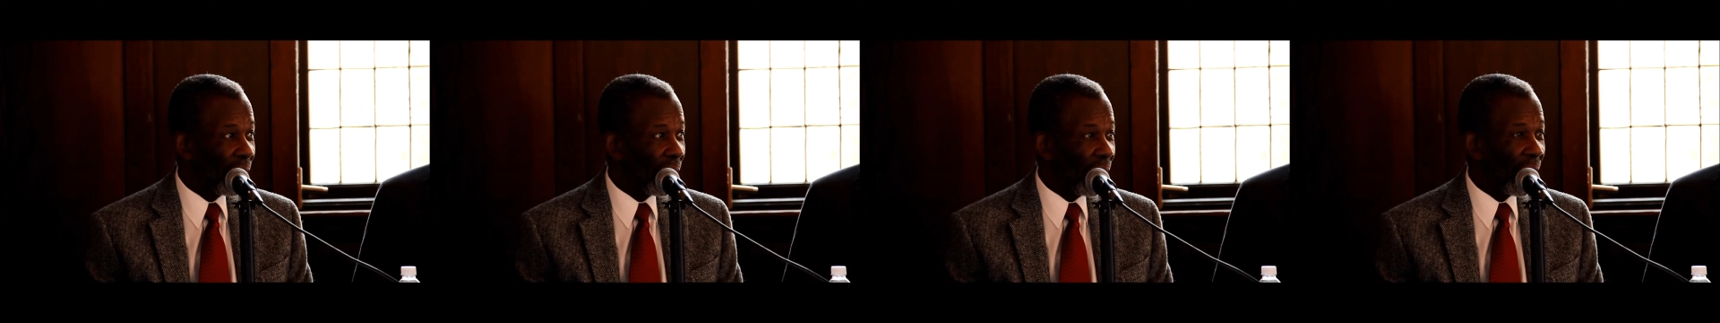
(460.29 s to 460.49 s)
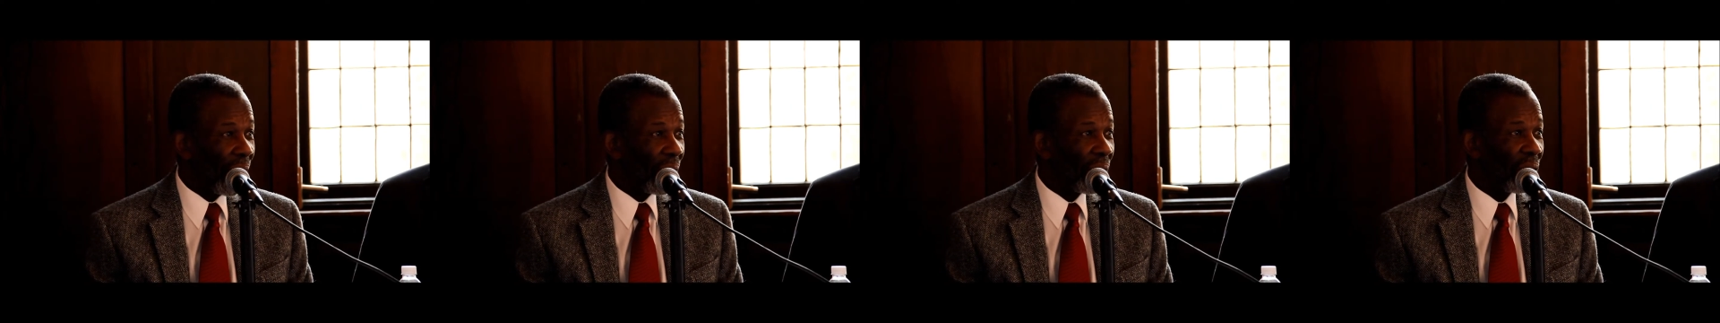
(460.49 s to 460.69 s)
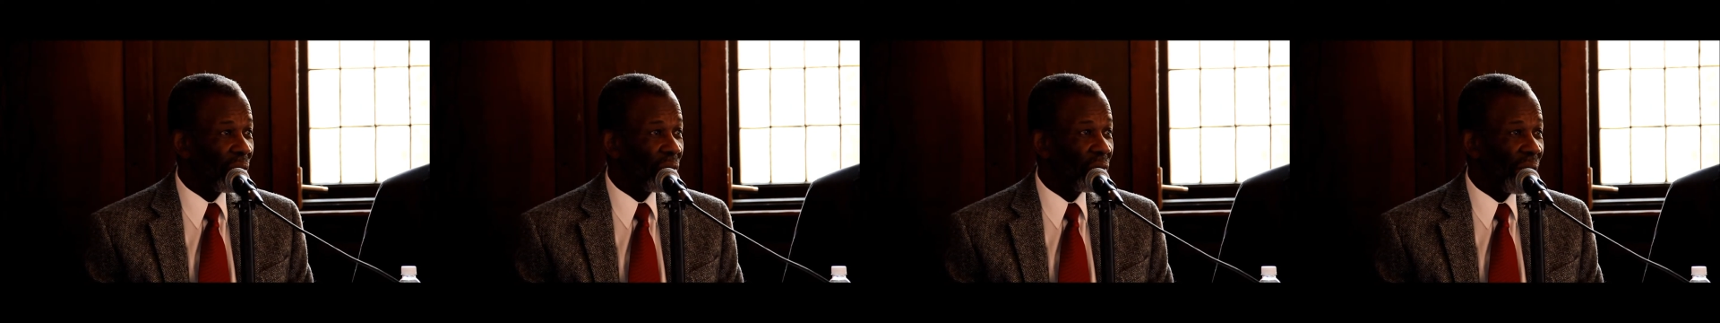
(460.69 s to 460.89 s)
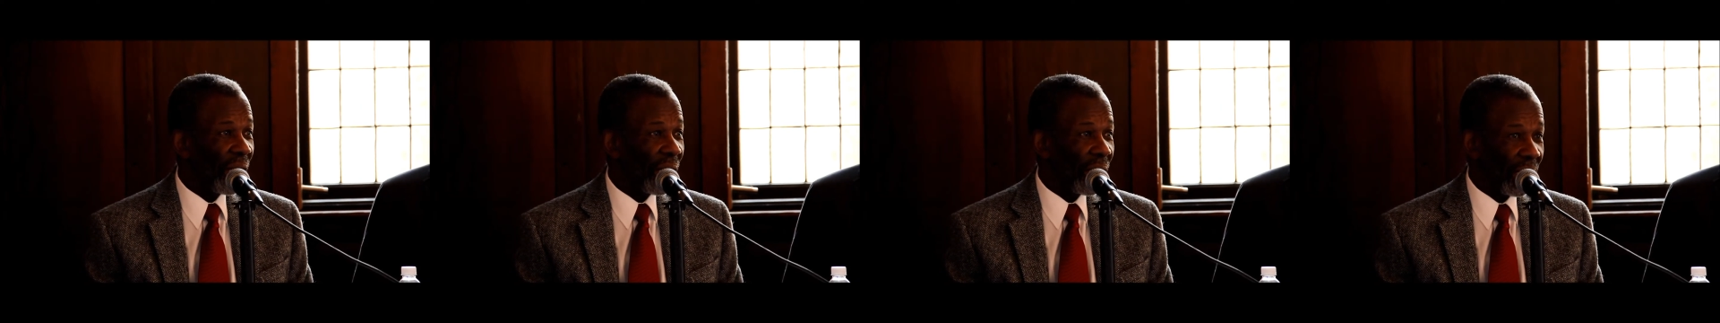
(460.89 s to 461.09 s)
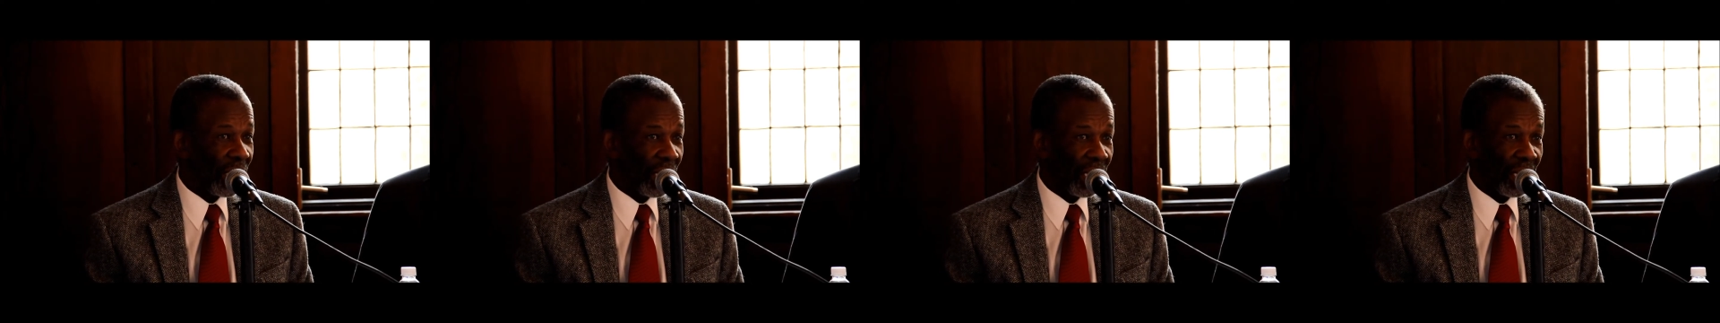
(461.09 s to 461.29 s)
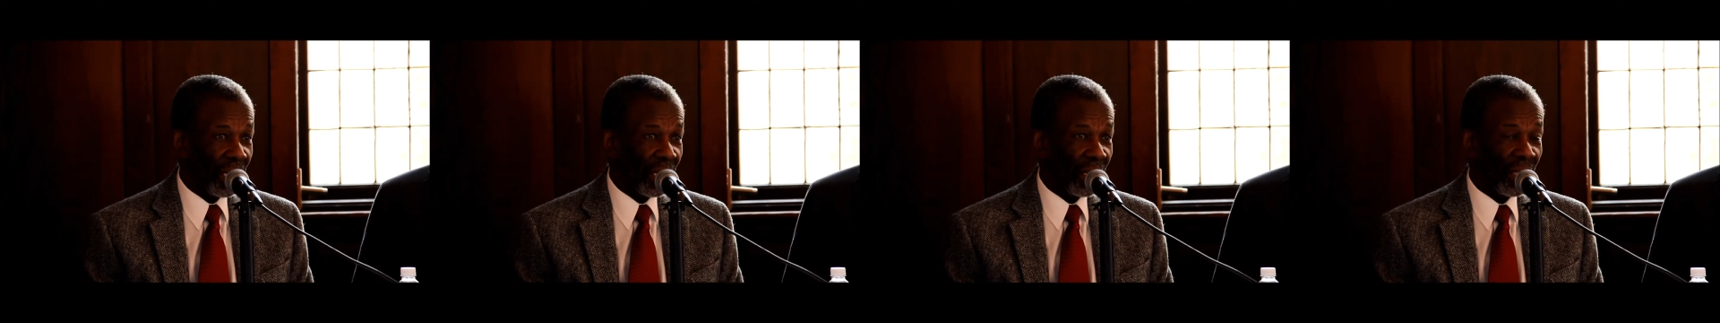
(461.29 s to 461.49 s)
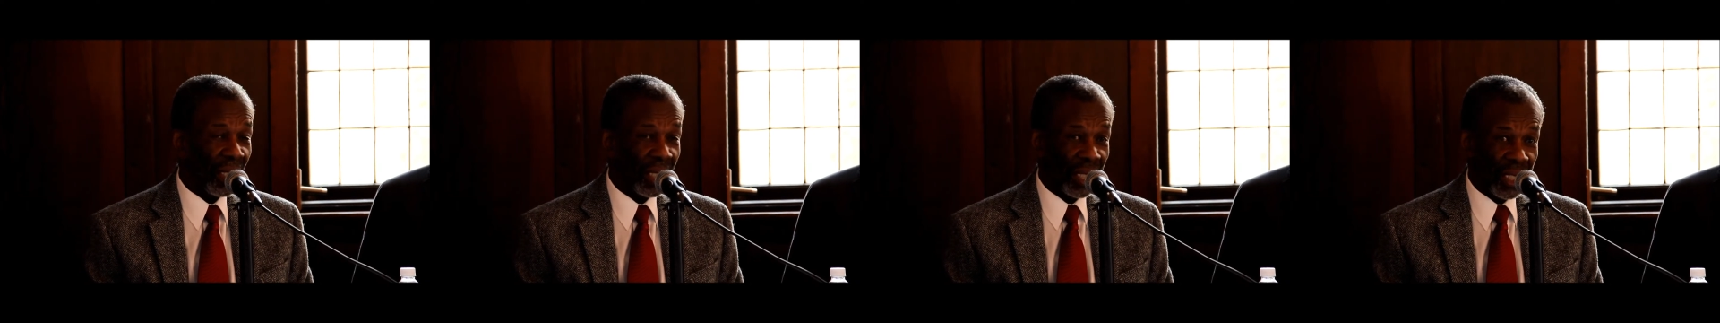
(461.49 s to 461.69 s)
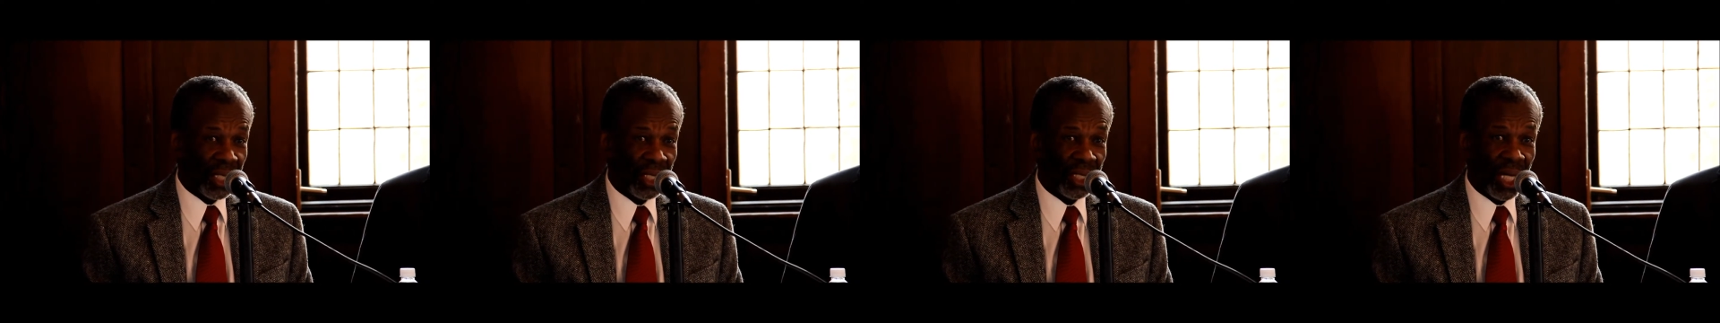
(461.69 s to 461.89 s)
I already
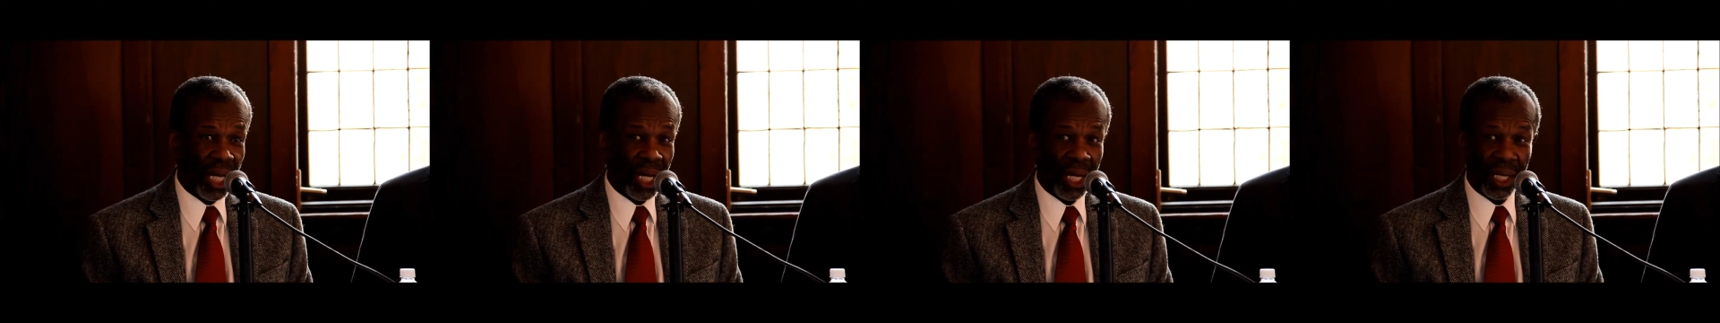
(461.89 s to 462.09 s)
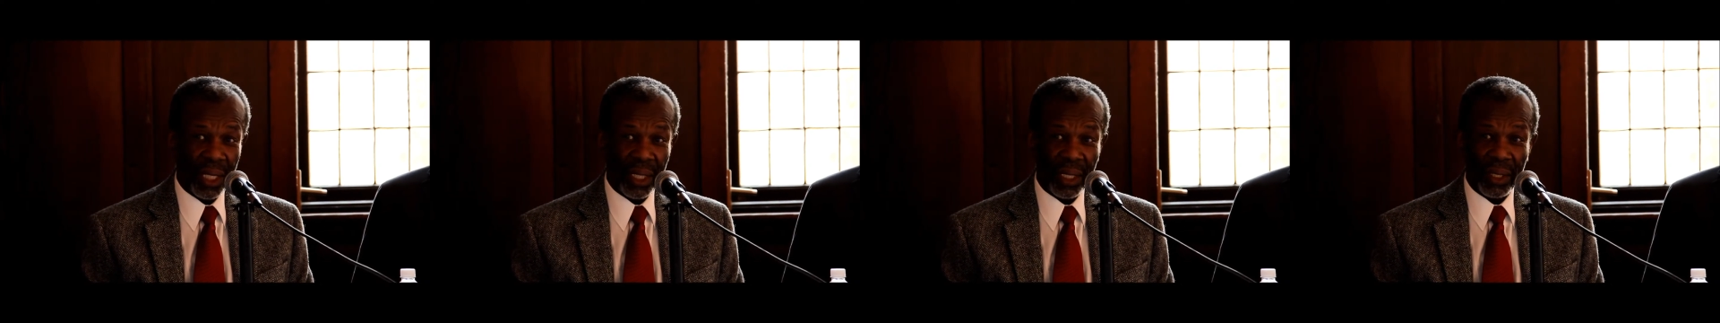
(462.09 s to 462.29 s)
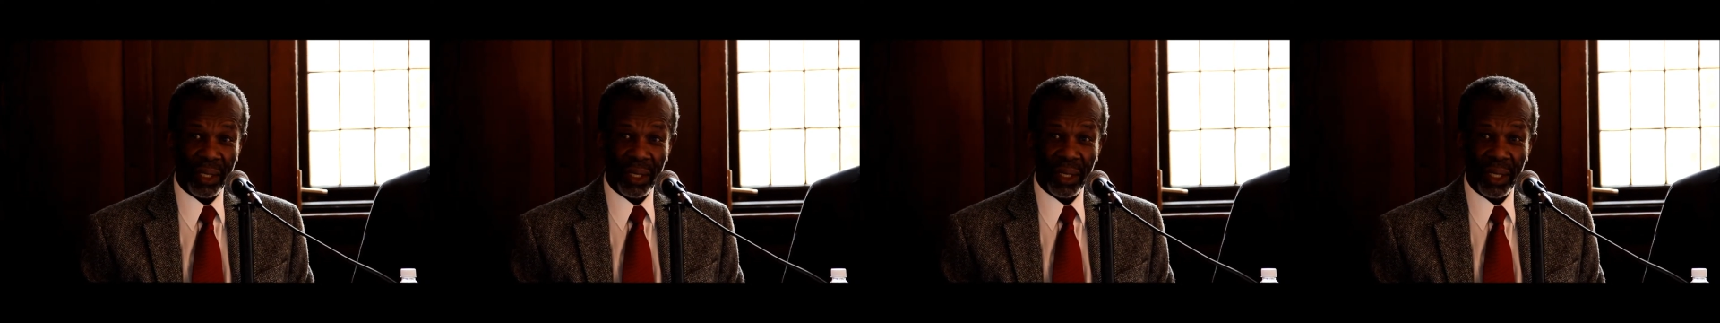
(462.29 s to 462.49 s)
understand